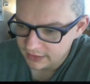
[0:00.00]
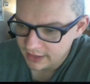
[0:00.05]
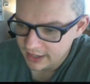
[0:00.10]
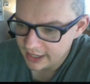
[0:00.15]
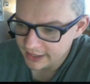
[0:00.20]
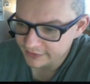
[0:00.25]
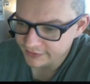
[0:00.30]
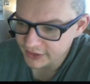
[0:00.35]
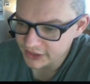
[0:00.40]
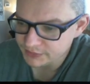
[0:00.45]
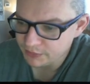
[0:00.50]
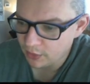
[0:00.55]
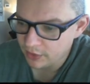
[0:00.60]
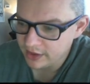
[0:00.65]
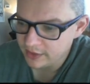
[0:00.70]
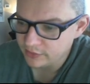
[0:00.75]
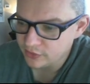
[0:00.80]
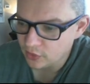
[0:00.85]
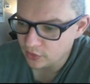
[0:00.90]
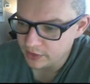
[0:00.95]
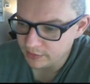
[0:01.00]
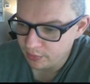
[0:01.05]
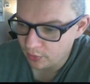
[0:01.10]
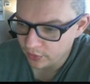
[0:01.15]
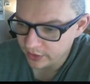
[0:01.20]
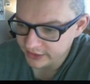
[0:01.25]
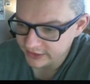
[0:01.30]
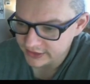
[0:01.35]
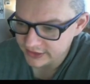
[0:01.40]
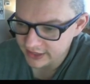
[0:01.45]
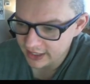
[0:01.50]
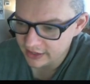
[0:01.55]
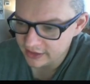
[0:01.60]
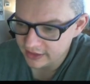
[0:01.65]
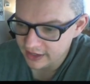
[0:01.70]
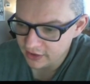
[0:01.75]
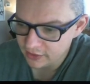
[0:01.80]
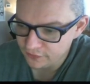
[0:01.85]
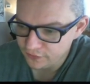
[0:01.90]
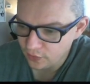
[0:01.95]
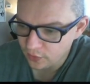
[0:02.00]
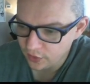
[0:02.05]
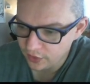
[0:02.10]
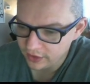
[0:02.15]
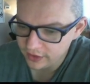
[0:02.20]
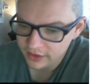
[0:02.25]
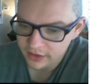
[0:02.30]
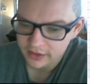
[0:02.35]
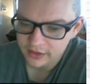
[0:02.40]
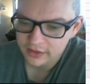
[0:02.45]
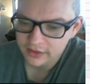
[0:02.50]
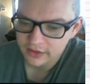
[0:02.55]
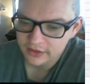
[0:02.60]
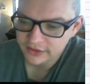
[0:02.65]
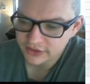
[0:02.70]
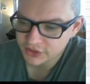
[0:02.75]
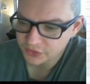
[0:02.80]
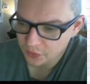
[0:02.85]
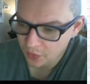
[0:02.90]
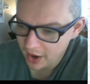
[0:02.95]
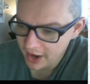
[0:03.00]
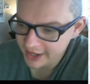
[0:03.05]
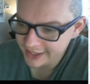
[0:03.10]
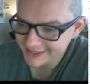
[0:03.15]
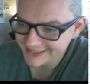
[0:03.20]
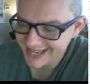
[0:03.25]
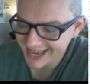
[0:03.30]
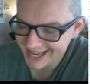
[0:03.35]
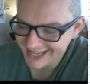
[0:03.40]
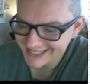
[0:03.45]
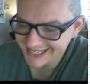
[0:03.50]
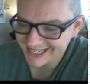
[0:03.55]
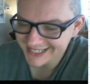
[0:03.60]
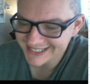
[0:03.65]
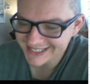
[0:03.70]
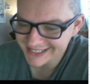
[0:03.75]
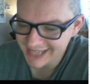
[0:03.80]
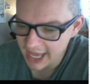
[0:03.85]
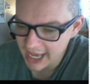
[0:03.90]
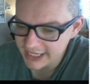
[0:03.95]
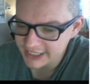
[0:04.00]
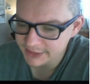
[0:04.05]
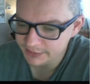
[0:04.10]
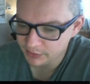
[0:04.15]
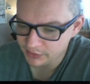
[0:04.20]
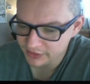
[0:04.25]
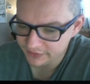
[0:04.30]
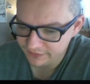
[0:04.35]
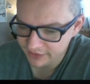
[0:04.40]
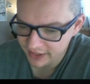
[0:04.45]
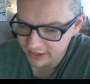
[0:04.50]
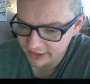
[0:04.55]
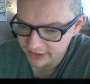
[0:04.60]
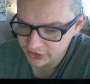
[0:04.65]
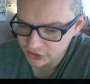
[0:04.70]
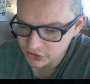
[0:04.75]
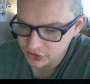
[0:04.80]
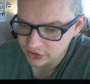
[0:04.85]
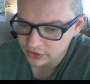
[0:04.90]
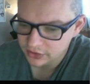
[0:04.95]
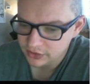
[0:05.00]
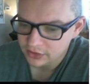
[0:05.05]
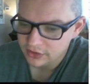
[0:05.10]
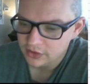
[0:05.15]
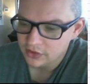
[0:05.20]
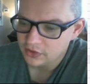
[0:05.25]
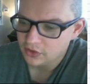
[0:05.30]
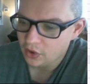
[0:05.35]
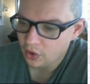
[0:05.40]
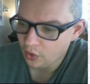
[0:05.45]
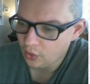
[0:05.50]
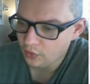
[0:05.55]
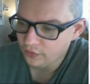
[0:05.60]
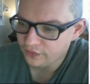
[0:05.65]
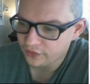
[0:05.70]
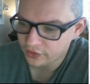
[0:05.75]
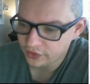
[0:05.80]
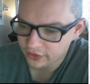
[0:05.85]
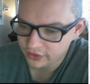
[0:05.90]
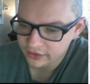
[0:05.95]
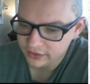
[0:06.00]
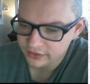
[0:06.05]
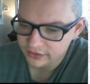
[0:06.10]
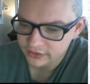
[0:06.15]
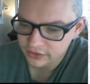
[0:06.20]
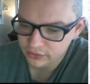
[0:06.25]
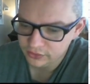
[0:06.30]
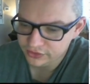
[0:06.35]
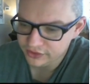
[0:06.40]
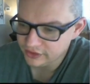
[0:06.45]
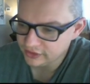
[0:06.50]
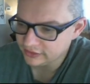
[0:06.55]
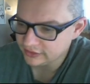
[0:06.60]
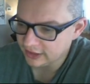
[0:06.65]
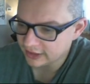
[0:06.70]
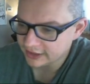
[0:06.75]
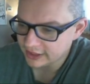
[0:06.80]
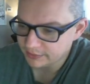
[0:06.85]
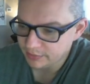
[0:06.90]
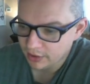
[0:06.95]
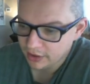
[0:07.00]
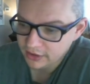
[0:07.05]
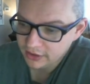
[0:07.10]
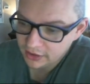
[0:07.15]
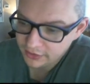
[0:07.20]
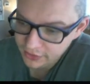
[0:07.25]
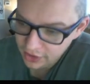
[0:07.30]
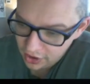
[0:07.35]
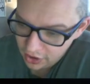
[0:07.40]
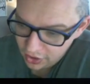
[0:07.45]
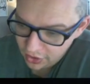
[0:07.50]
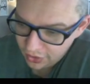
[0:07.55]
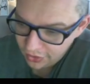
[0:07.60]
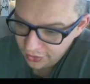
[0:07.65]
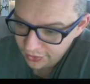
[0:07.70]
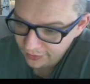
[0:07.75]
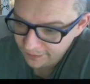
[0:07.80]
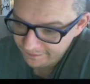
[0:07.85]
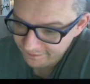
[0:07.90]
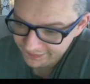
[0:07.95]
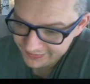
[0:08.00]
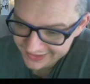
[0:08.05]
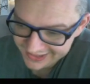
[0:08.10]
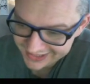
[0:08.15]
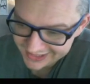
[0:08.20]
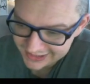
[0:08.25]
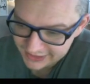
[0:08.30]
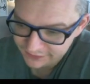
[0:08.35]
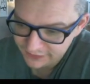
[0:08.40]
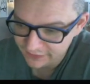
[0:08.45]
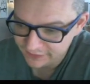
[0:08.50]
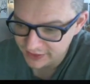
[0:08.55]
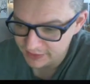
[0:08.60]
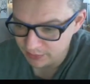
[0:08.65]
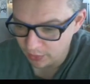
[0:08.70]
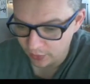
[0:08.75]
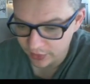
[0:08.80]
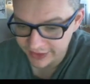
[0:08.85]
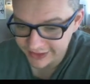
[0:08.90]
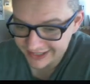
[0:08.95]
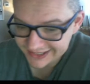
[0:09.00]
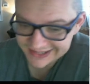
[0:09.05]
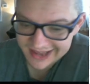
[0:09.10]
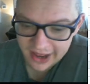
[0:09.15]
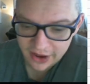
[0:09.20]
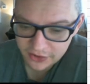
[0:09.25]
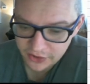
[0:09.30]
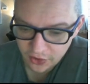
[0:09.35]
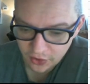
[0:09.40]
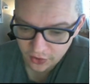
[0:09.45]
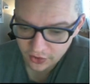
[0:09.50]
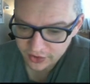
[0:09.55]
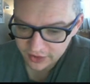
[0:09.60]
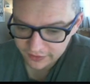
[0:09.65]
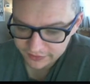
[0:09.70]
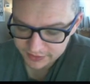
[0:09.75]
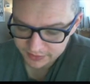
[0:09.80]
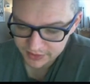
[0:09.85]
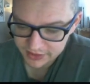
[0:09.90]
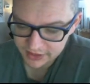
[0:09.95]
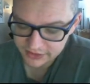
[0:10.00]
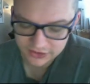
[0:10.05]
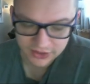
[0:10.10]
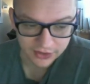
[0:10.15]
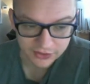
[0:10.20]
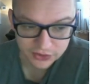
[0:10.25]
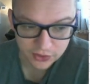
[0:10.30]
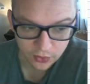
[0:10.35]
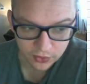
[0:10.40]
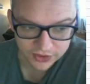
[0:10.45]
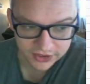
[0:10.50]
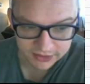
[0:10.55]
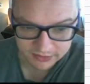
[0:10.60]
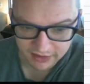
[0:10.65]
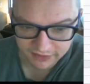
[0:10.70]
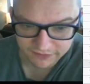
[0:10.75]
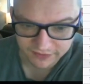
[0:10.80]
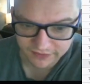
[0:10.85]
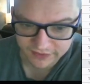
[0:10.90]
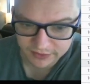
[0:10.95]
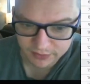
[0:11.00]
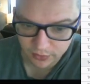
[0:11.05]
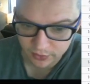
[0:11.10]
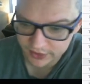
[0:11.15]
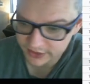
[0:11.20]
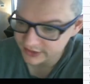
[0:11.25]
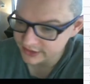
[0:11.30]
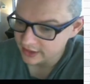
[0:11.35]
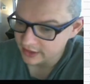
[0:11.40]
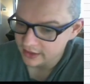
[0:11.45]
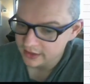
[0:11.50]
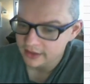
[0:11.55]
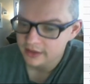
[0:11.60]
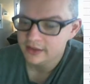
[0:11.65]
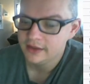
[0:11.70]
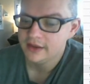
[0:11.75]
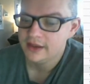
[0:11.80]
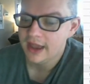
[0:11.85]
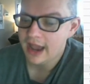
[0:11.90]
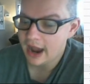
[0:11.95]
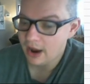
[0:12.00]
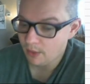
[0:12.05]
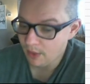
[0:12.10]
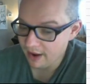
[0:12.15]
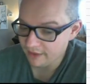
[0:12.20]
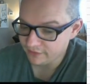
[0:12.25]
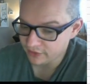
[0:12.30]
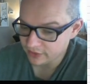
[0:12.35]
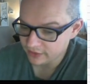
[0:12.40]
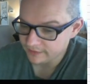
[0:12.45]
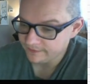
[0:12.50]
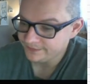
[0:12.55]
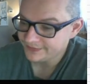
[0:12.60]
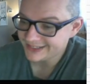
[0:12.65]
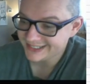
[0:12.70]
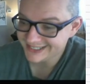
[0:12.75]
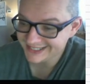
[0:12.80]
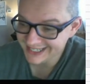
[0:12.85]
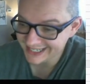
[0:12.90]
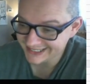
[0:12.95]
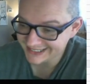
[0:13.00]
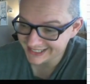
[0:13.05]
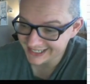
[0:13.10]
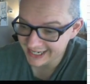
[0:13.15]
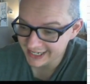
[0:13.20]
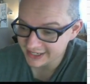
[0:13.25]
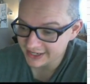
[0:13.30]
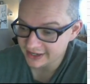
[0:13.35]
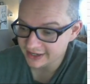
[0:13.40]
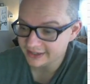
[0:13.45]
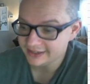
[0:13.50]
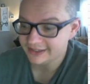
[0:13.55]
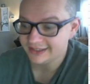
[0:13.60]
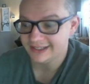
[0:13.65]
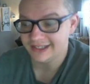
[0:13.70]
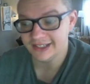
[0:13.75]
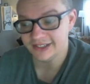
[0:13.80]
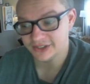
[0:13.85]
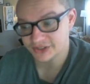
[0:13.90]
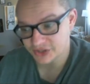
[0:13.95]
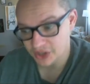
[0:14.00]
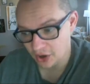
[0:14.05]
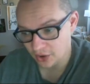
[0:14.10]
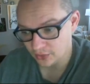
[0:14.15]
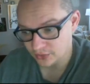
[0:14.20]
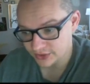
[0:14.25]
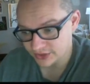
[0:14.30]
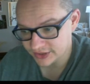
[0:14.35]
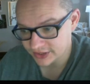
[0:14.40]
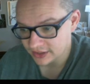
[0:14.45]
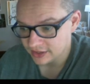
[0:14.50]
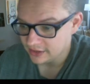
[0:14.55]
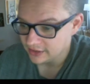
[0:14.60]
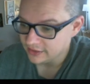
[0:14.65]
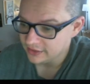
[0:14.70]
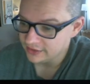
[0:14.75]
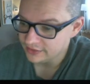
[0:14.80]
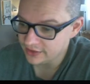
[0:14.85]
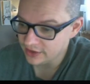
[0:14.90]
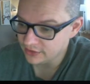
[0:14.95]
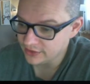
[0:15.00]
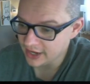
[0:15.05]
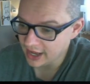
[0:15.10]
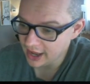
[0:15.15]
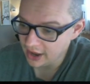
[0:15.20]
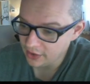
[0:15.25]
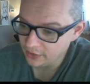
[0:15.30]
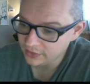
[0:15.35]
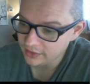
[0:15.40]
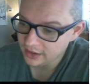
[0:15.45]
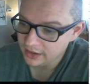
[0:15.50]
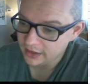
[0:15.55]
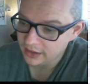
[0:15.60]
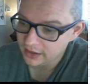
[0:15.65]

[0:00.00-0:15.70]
And at this point, it would go to points, and therefore, DeWians has a sizable advantage over Uthia and Lucky Punk. Although, yeah, it's 50 points. It's not unheard of to outscore a team by 50 points. However, Sticks It In Ya is toast. They're down